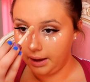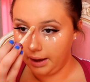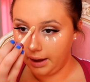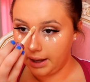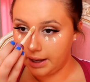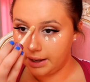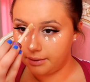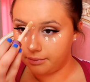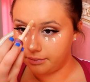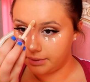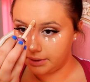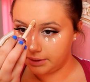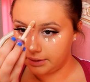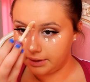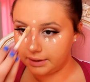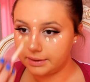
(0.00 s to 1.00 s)
I
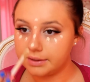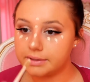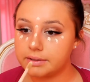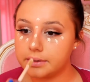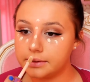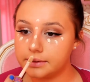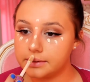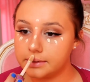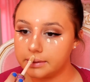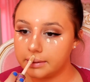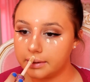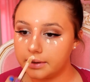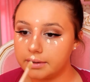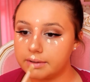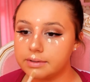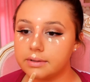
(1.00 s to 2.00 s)
really like this
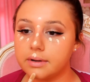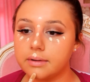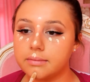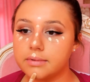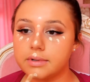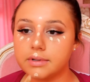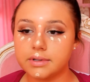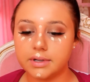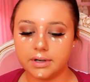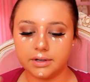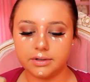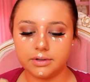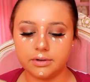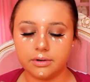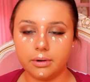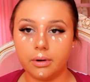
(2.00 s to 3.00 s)
concealer, so I'm just going to
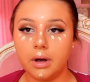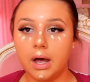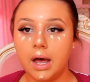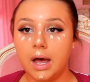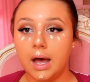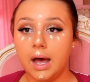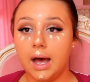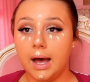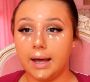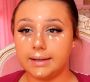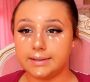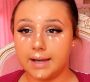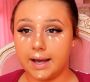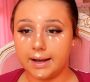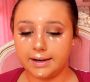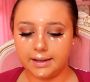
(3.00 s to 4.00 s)
do a
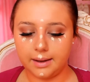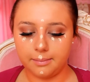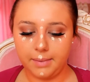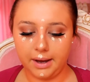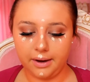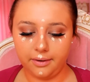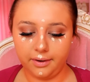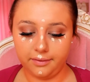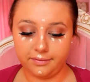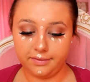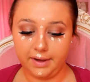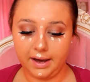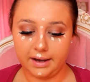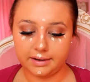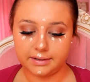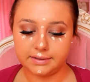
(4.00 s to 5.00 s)
tiny amount of
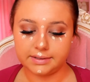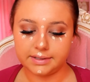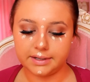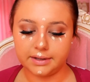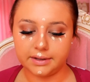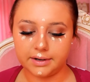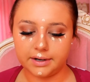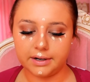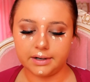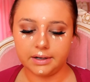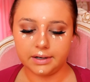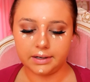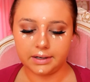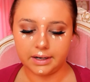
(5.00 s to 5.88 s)
that concealer,